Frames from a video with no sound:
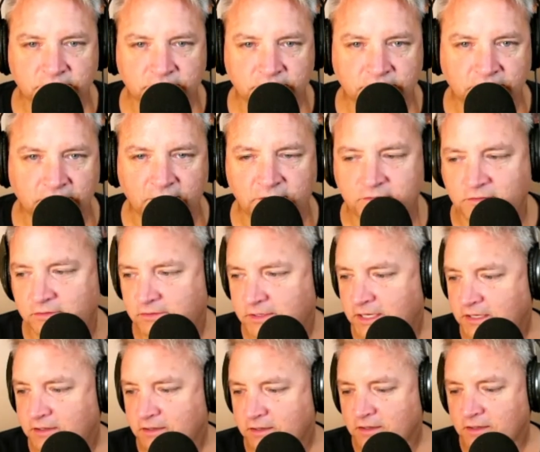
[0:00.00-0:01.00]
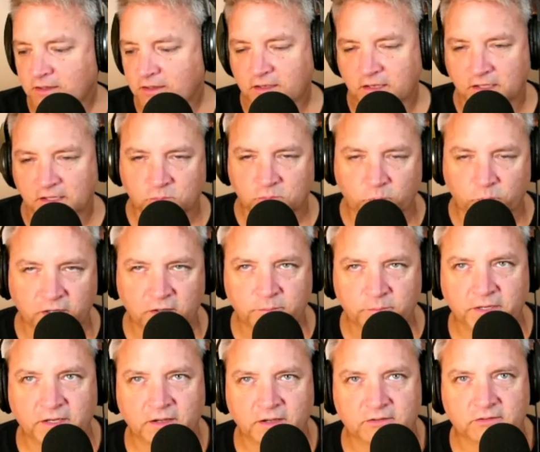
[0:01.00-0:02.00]
And she's like, it's weird
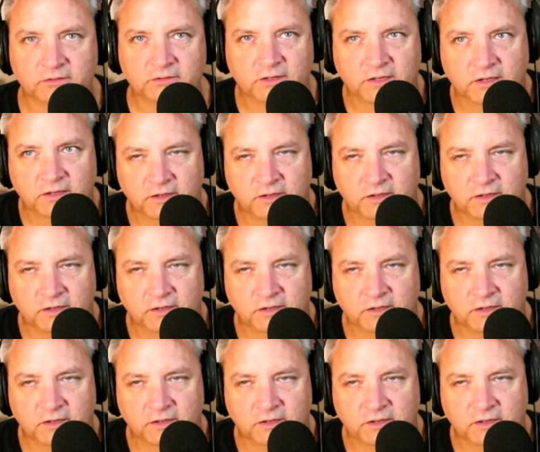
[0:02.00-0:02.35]
because,